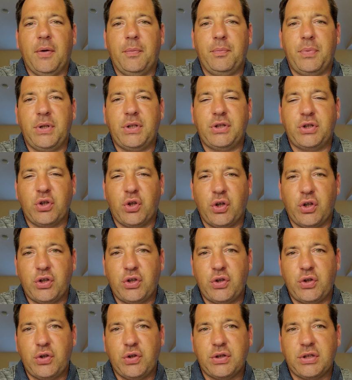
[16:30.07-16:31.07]
be sure
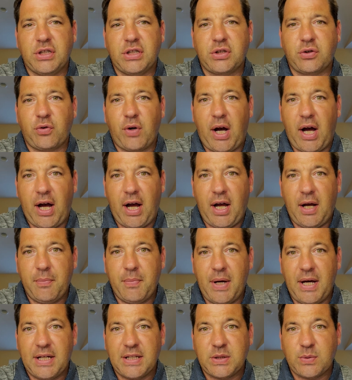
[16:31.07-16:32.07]
to
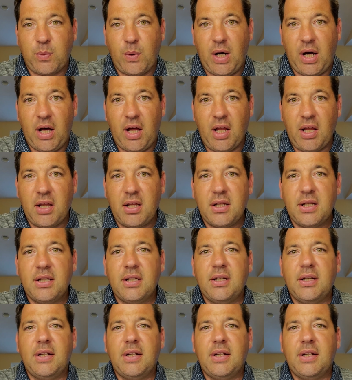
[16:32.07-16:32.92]
subscribe as well.